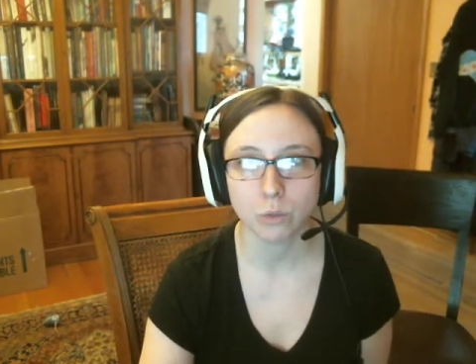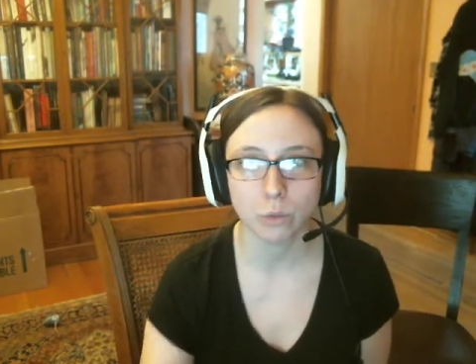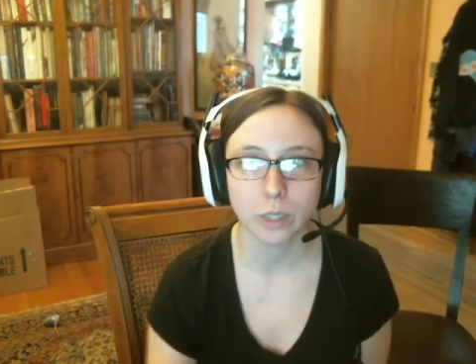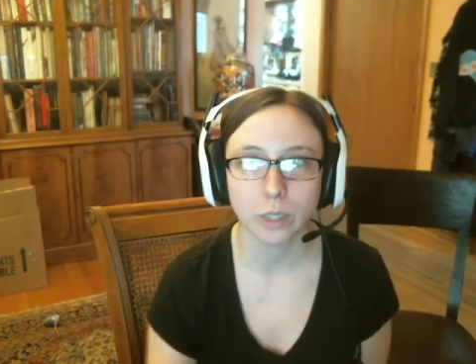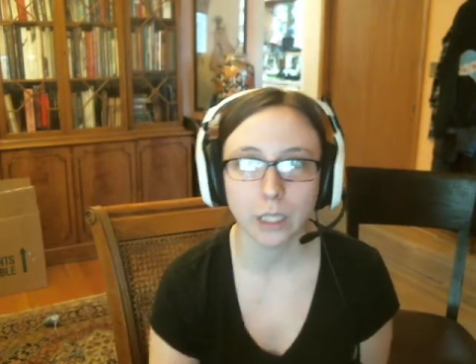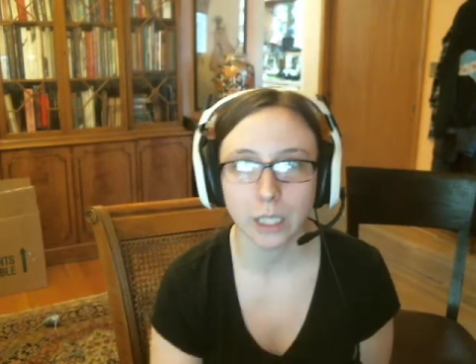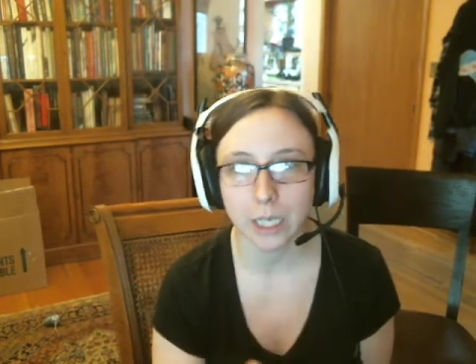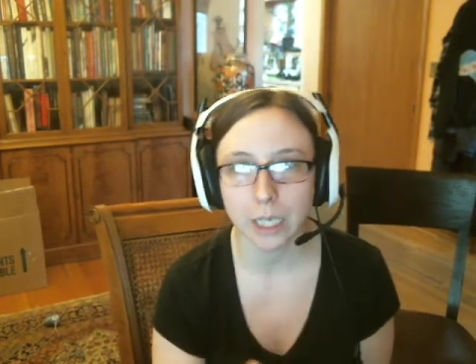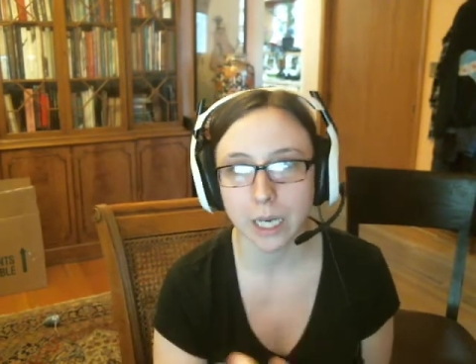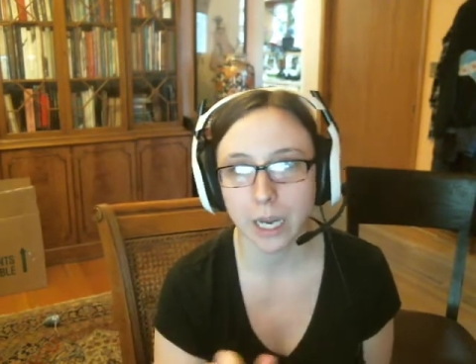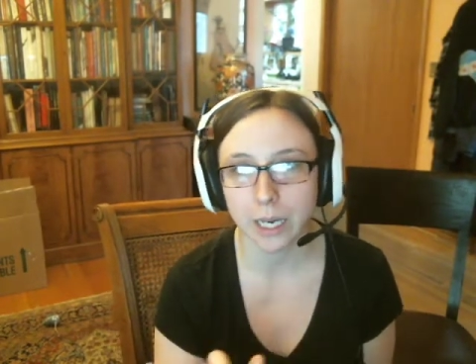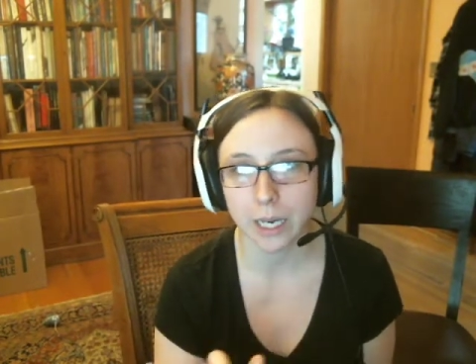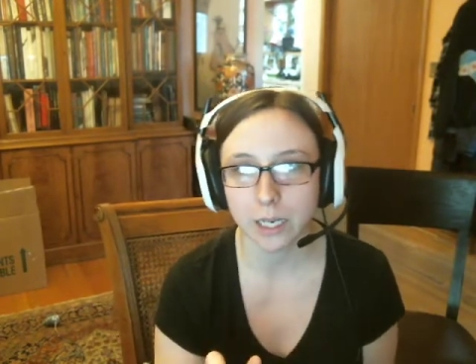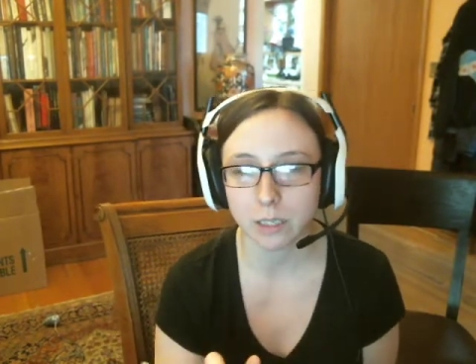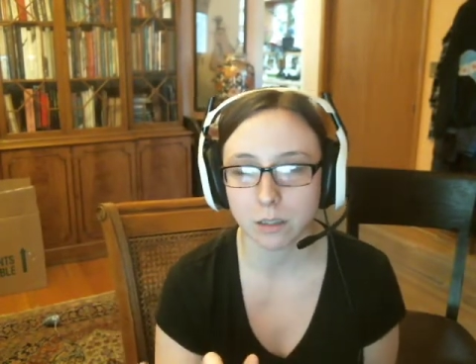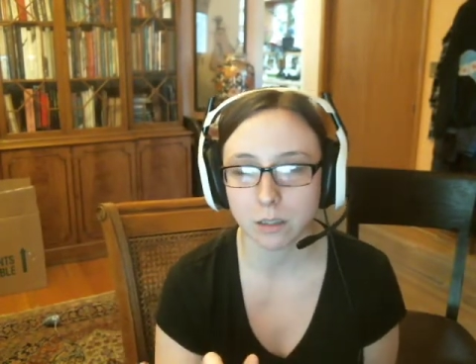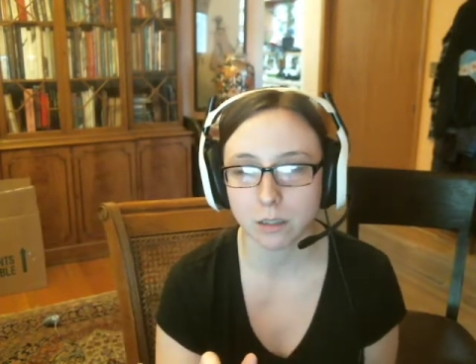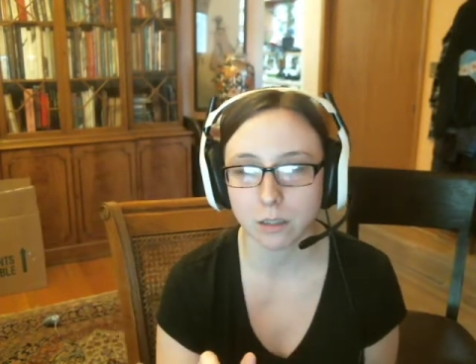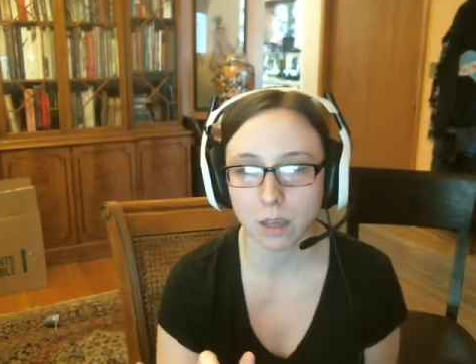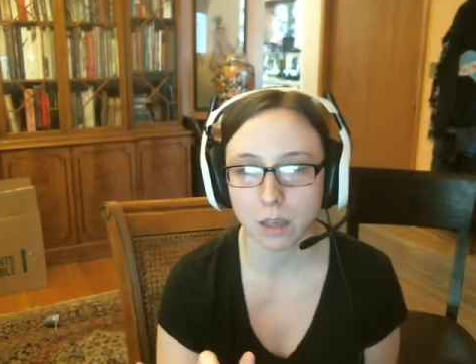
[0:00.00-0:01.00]
really
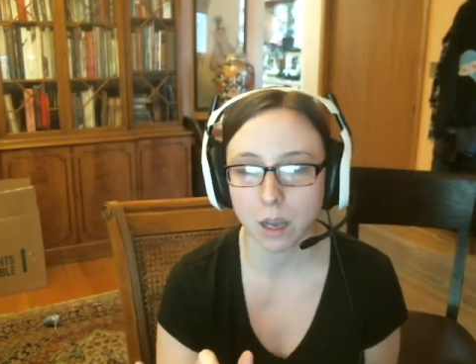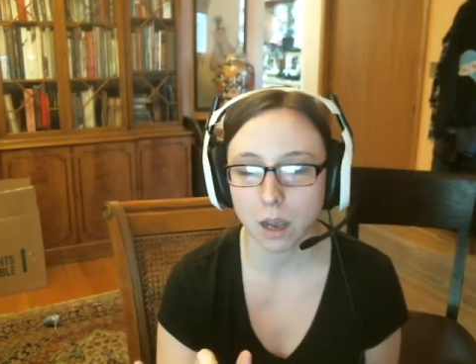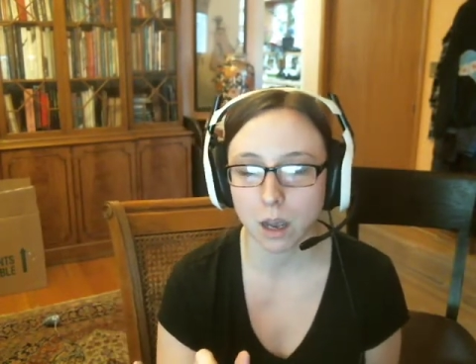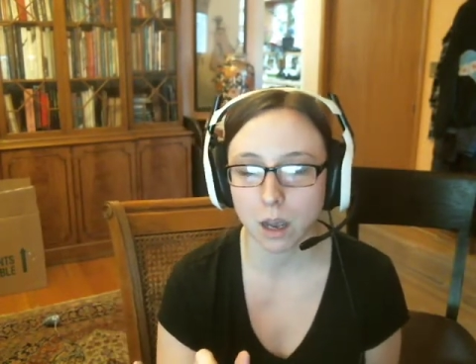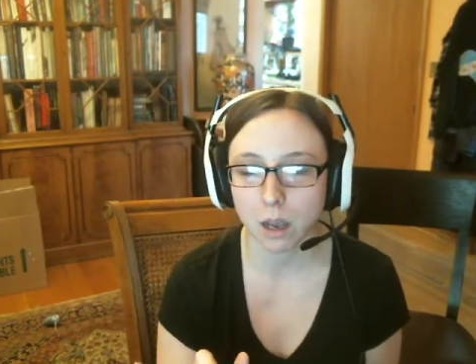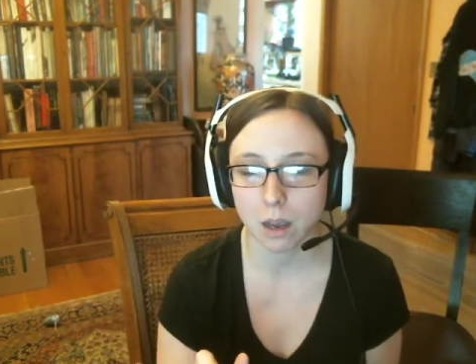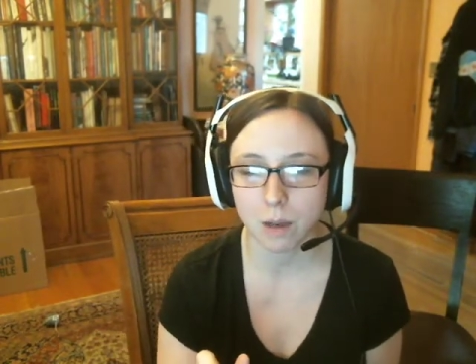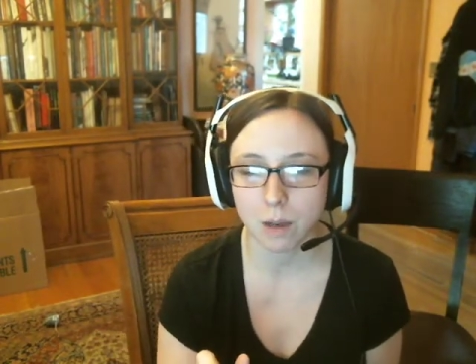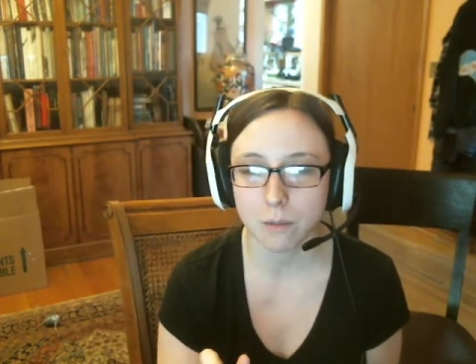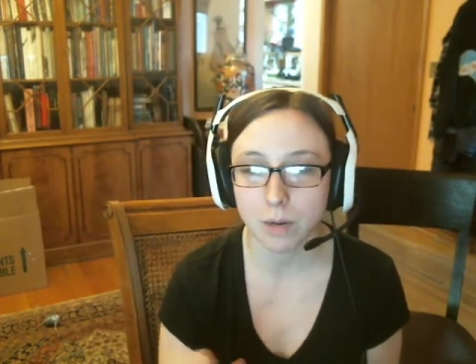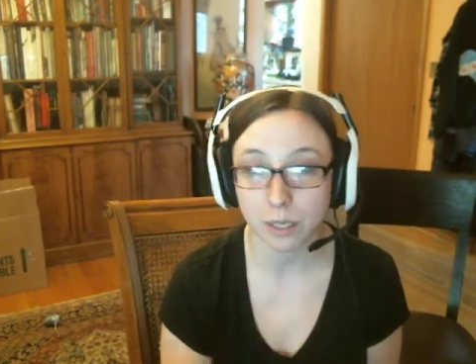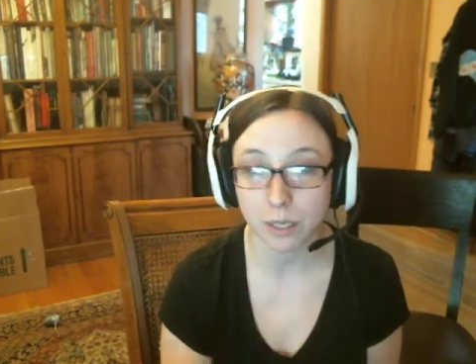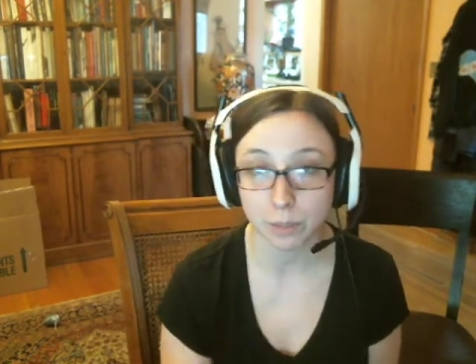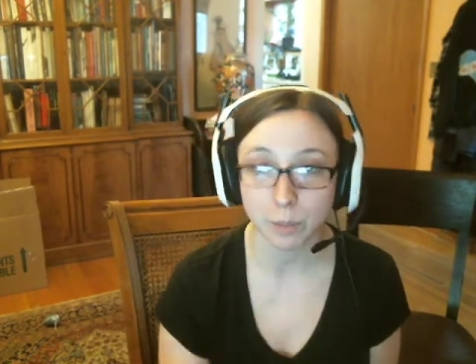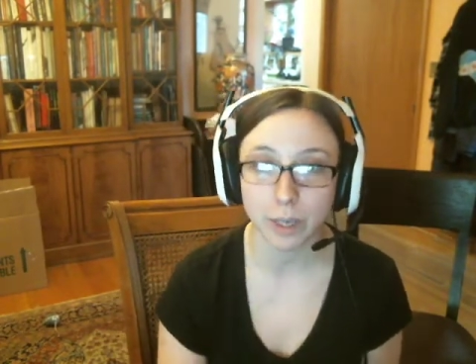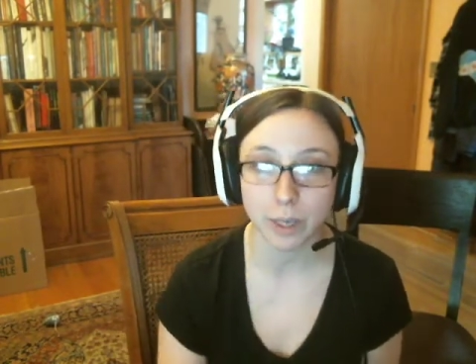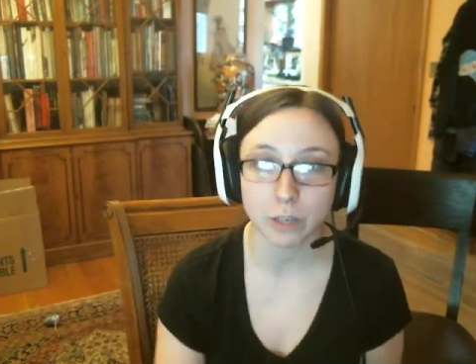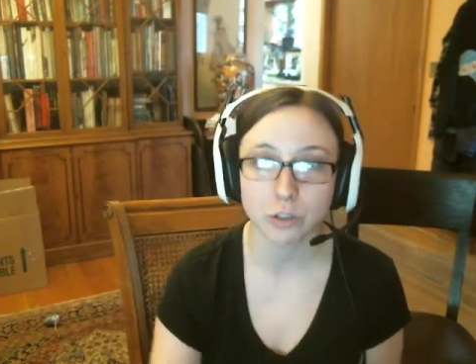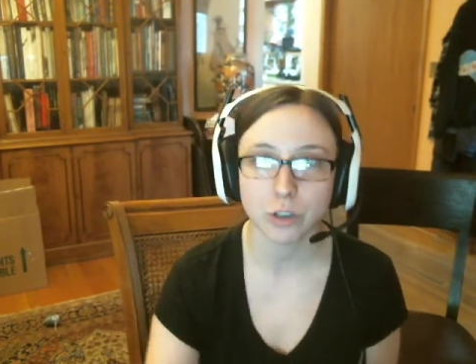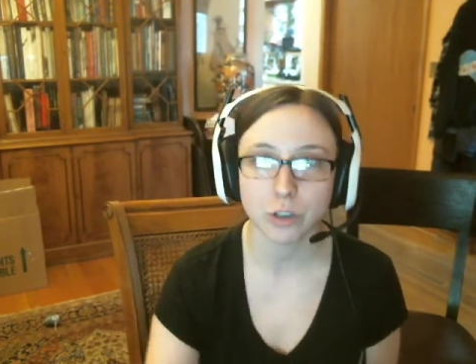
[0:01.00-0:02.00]
nice
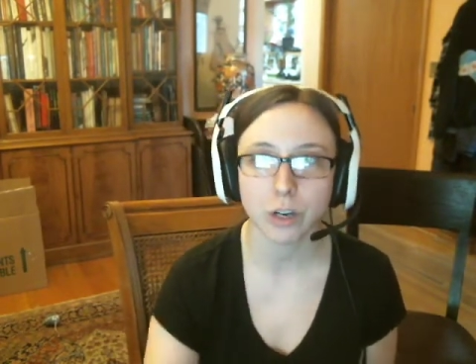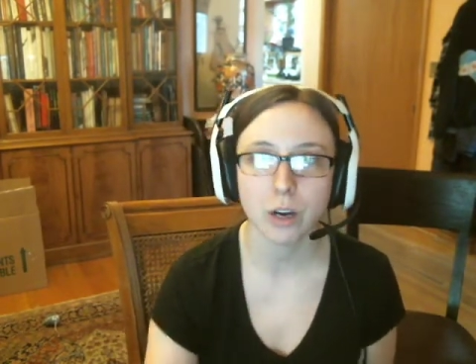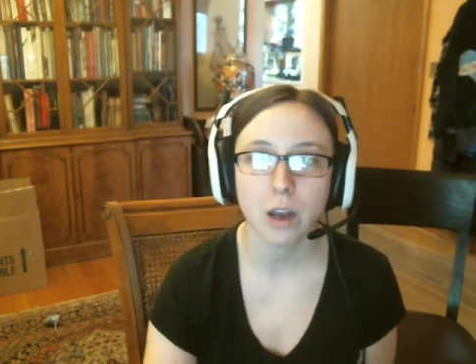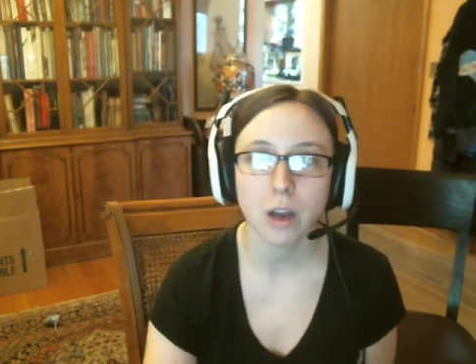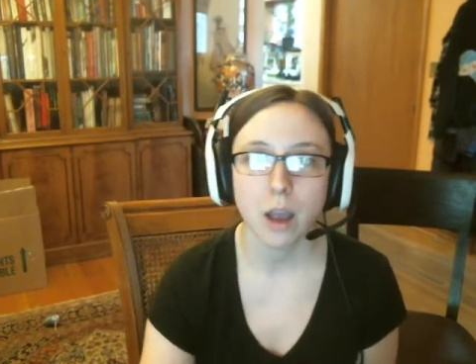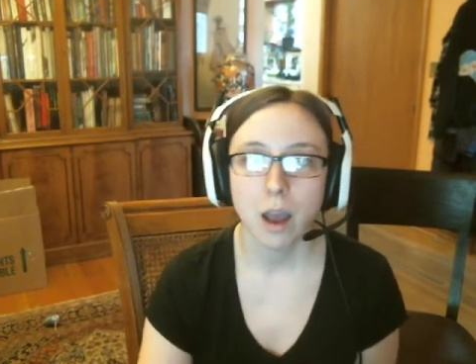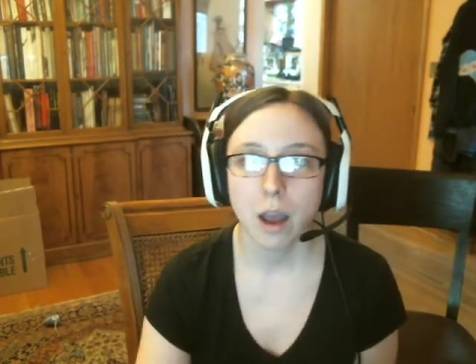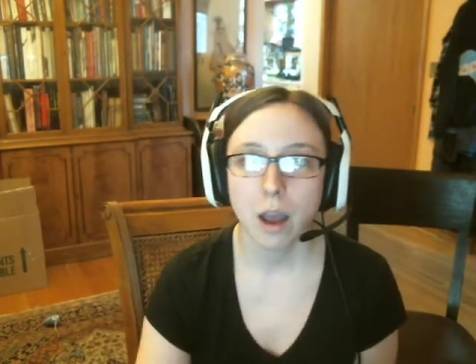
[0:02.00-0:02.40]
picture